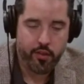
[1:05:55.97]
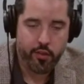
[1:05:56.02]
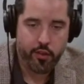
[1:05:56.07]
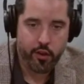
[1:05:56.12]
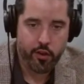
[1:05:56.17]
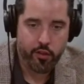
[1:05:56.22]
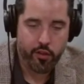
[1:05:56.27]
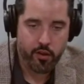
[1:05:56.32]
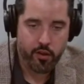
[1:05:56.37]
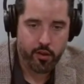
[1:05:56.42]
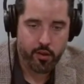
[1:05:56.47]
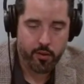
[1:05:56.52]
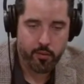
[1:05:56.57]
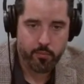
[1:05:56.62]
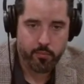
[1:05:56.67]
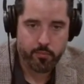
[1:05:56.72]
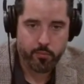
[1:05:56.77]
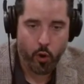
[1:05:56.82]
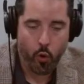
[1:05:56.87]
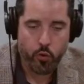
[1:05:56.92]

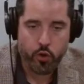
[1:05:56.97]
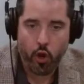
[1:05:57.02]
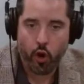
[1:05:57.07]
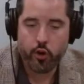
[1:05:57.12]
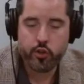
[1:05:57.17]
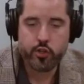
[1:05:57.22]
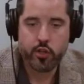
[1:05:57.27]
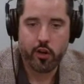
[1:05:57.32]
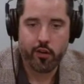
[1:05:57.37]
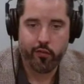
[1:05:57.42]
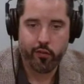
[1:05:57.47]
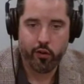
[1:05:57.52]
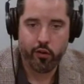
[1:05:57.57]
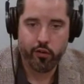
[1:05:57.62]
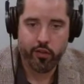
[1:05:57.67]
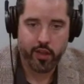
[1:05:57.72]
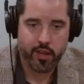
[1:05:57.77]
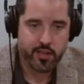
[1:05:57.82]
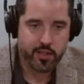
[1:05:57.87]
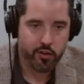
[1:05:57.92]
the Oyarsa of
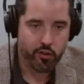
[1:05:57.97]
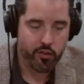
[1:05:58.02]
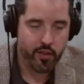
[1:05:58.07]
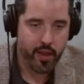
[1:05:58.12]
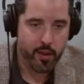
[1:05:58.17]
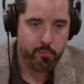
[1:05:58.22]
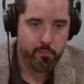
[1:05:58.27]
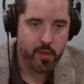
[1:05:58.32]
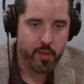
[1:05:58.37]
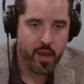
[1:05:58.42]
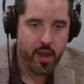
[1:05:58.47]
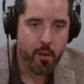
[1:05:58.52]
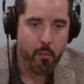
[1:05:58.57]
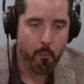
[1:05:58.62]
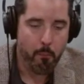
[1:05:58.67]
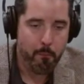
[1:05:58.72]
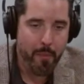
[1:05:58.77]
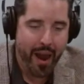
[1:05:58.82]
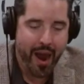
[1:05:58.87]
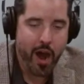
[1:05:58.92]
Earth until they
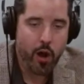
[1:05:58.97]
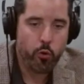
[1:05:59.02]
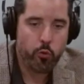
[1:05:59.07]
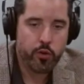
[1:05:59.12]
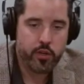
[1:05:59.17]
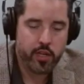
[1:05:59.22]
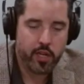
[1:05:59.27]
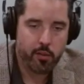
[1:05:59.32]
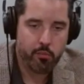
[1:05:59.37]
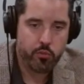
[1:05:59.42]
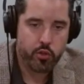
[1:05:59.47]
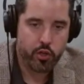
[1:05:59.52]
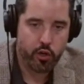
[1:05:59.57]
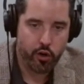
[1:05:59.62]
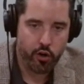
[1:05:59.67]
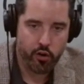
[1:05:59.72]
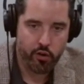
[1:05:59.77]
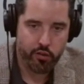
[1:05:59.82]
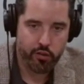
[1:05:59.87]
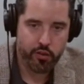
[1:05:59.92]
bound him to
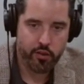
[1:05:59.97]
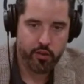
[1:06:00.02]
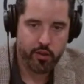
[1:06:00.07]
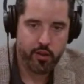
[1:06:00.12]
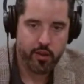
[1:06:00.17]
Earth.